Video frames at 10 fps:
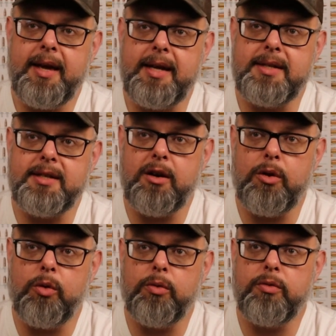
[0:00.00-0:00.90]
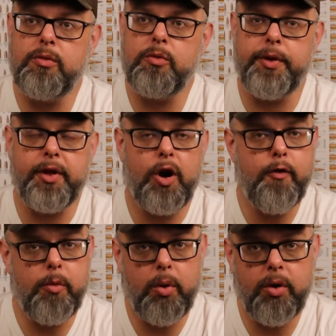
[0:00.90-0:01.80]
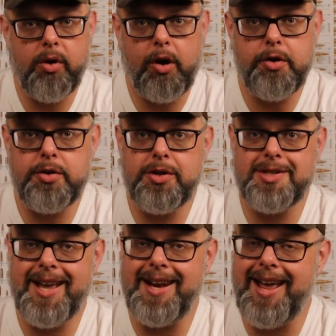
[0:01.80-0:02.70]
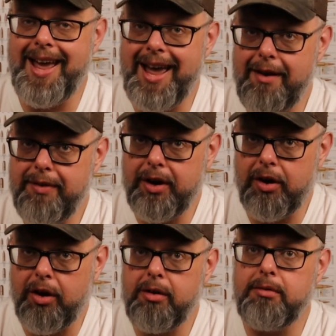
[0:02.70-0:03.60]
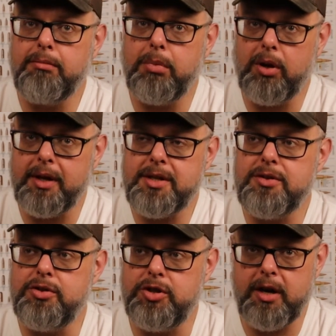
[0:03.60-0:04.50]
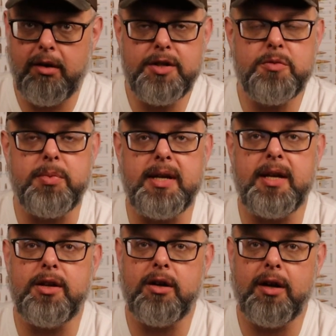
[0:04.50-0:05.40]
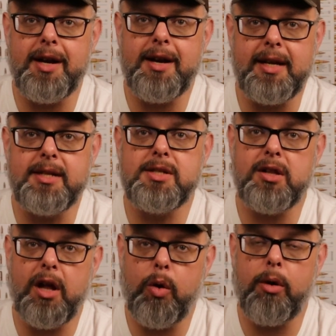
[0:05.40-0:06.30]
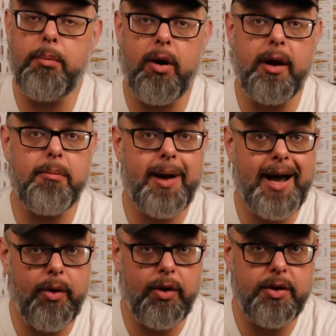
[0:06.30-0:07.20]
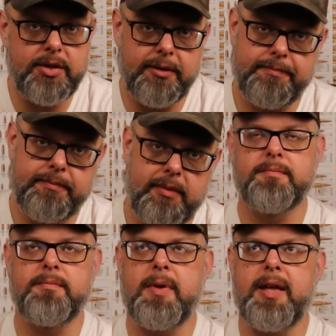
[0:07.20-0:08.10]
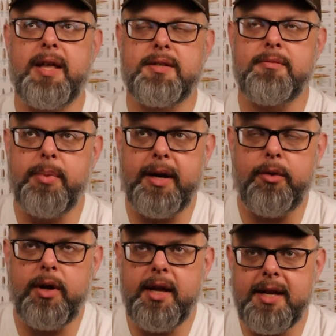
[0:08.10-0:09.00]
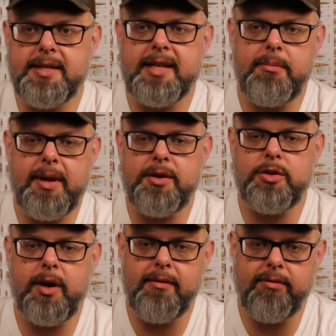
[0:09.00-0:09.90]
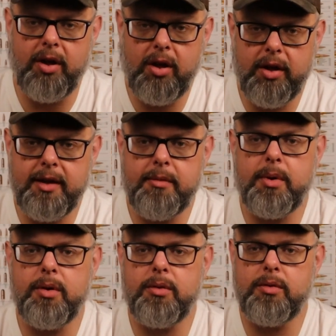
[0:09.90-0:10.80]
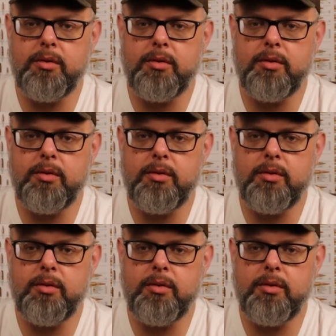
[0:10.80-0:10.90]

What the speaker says: And so with overbore cartridges and heavier bullets, generally speaking, you're going to need slower burning powders. But it really does come down to a volume,